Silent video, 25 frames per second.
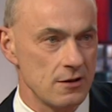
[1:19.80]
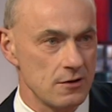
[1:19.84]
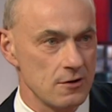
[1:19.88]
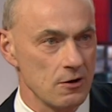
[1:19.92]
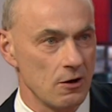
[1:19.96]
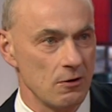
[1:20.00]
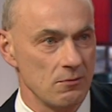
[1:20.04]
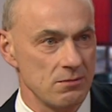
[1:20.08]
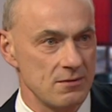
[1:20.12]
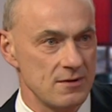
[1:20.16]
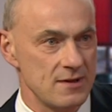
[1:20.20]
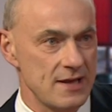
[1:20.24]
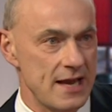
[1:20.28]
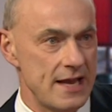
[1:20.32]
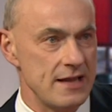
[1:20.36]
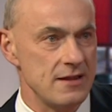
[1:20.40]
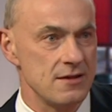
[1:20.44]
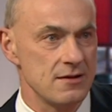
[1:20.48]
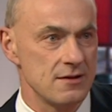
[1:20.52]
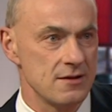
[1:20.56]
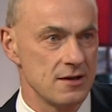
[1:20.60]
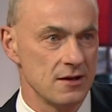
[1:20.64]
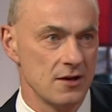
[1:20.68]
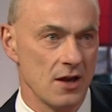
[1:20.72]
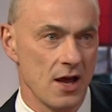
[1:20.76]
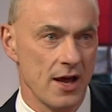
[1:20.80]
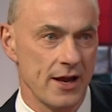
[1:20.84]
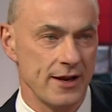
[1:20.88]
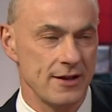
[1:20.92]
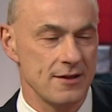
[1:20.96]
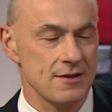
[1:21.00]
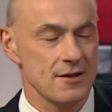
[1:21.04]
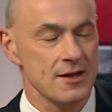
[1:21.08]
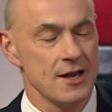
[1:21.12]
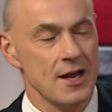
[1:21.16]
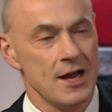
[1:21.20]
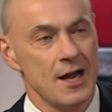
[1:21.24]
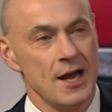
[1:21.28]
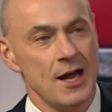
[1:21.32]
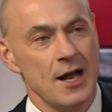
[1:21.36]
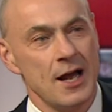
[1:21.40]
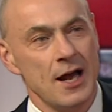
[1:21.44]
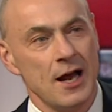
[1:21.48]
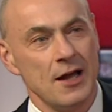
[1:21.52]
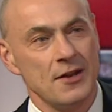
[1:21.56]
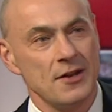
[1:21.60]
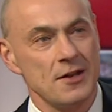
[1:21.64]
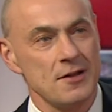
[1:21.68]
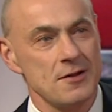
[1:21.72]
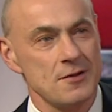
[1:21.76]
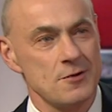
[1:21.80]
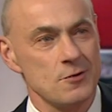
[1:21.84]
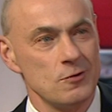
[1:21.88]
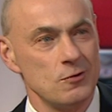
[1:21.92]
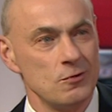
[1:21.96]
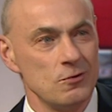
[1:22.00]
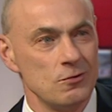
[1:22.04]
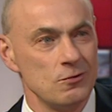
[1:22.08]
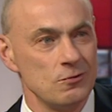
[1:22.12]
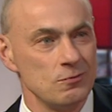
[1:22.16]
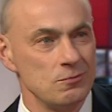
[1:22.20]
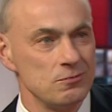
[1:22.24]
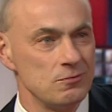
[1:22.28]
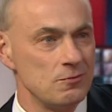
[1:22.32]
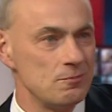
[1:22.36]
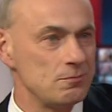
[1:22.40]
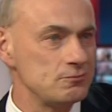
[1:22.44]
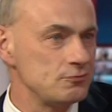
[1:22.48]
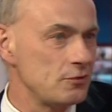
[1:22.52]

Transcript: top 10 tonight. And this is all